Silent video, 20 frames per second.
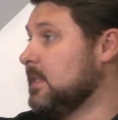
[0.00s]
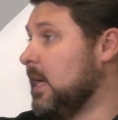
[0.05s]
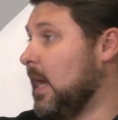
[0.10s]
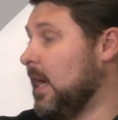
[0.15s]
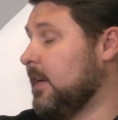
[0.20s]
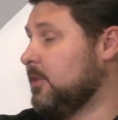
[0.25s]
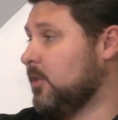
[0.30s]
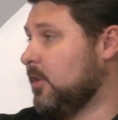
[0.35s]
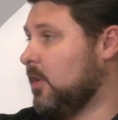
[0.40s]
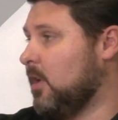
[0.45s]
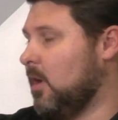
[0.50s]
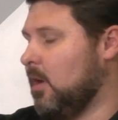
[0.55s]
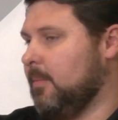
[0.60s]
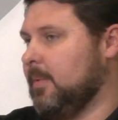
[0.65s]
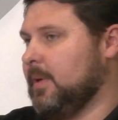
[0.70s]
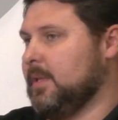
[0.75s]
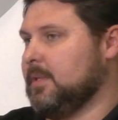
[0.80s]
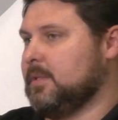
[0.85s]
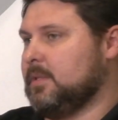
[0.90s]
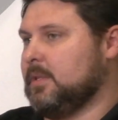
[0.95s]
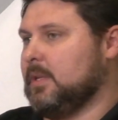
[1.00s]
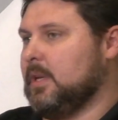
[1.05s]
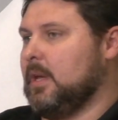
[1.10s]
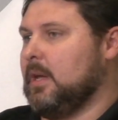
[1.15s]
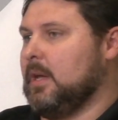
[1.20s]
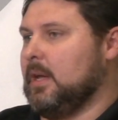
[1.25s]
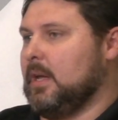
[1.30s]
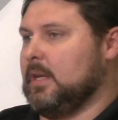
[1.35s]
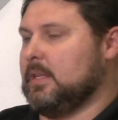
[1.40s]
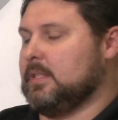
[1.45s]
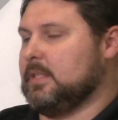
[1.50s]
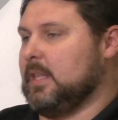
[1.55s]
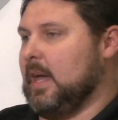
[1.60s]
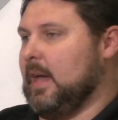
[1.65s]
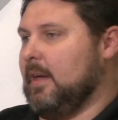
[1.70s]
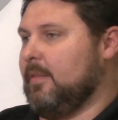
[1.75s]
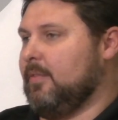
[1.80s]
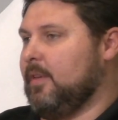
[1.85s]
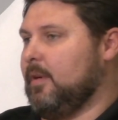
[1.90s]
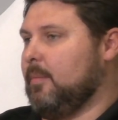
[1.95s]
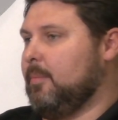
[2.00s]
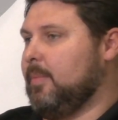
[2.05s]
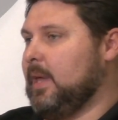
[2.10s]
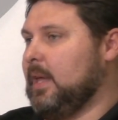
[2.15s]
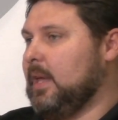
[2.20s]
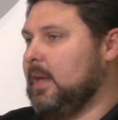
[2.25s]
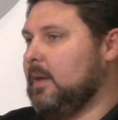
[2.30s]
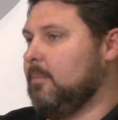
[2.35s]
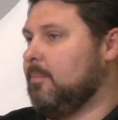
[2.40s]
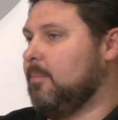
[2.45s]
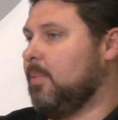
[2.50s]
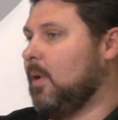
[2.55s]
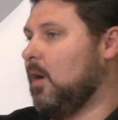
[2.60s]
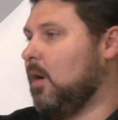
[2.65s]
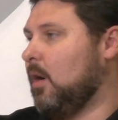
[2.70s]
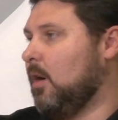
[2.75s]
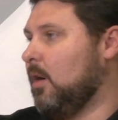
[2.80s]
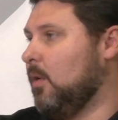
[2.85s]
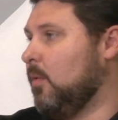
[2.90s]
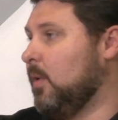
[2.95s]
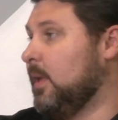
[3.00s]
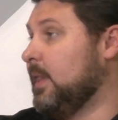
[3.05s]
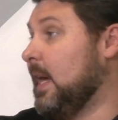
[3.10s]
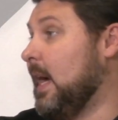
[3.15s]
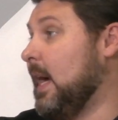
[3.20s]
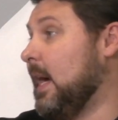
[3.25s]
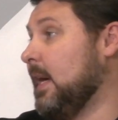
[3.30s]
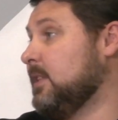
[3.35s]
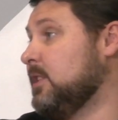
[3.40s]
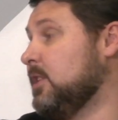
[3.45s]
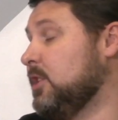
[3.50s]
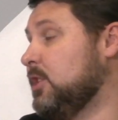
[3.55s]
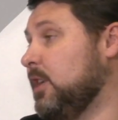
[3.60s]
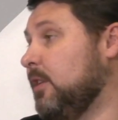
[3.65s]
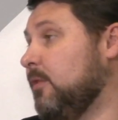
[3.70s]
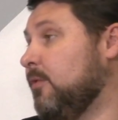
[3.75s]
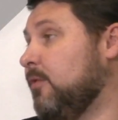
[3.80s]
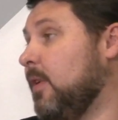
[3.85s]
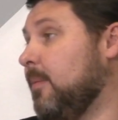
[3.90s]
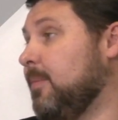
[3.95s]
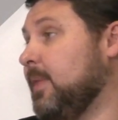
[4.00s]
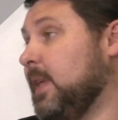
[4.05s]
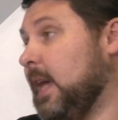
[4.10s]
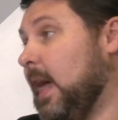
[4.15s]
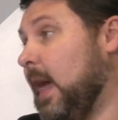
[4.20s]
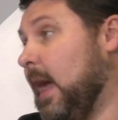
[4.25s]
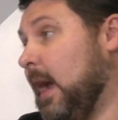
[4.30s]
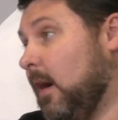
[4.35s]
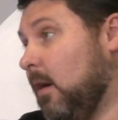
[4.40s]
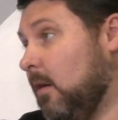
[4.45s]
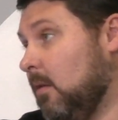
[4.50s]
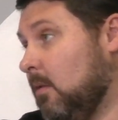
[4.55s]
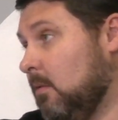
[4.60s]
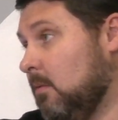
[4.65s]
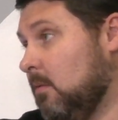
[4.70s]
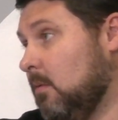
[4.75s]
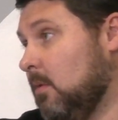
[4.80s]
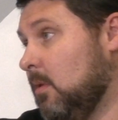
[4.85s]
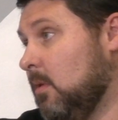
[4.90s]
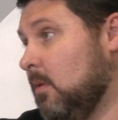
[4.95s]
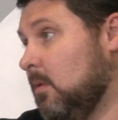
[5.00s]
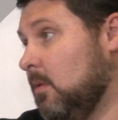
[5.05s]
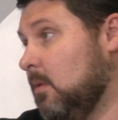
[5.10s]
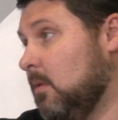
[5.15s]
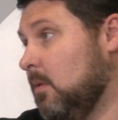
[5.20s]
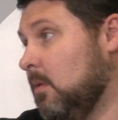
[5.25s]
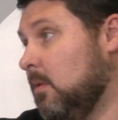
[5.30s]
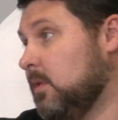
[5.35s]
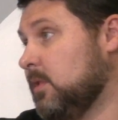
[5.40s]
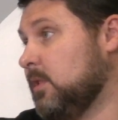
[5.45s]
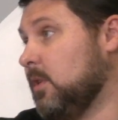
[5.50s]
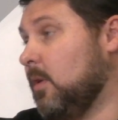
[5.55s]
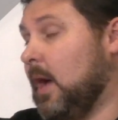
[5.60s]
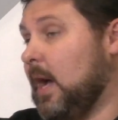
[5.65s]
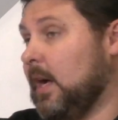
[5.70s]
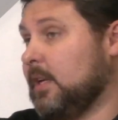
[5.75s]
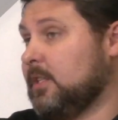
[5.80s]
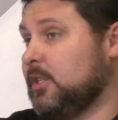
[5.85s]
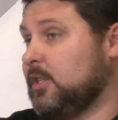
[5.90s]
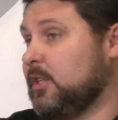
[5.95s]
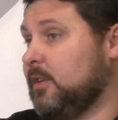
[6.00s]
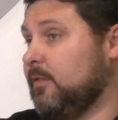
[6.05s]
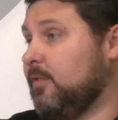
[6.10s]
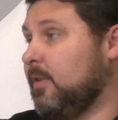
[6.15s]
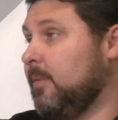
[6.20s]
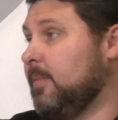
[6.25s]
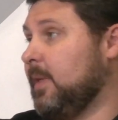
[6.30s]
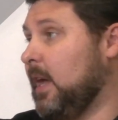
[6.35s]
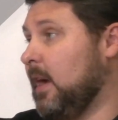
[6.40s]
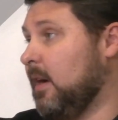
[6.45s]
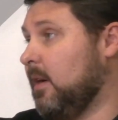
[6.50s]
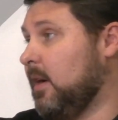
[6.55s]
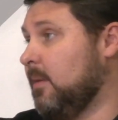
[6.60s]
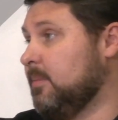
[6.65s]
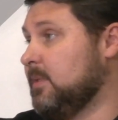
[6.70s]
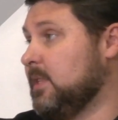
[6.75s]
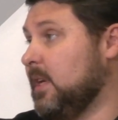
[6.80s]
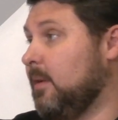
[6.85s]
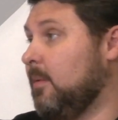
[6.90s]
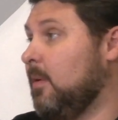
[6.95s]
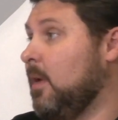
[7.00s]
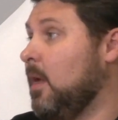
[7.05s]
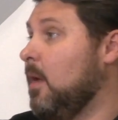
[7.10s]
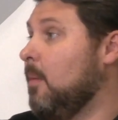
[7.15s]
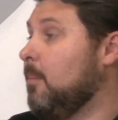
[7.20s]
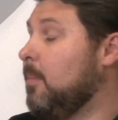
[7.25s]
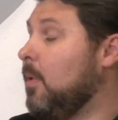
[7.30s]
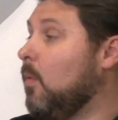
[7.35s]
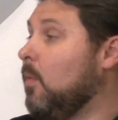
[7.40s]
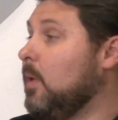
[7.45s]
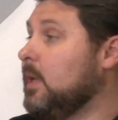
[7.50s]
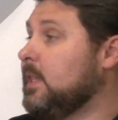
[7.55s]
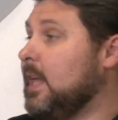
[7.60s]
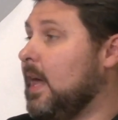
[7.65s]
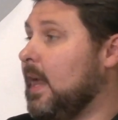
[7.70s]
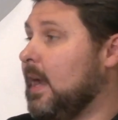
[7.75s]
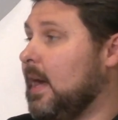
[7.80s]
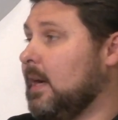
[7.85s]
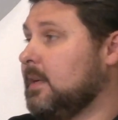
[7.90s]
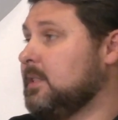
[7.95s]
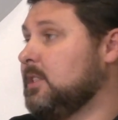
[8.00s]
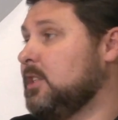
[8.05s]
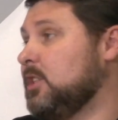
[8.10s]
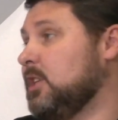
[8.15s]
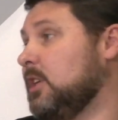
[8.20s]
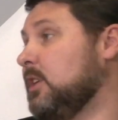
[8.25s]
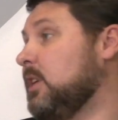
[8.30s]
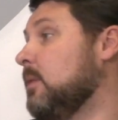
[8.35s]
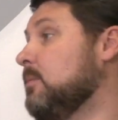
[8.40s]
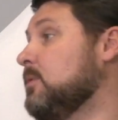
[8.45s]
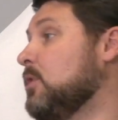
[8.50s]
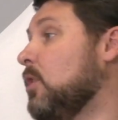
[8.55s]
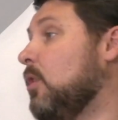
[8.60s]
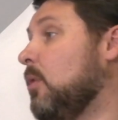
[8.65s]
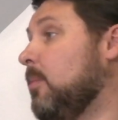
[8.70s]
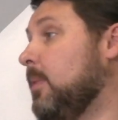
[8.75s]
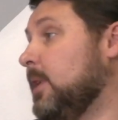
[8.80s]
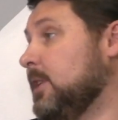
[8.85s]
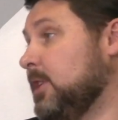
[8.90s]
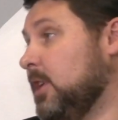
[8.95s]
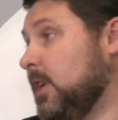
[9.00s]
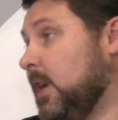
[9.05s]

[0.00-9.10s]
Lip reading: hydrocarbons is that they're being burned with oxygen from the air. So oxygen from the air comes in, but with that oxygen comes a whole bunch of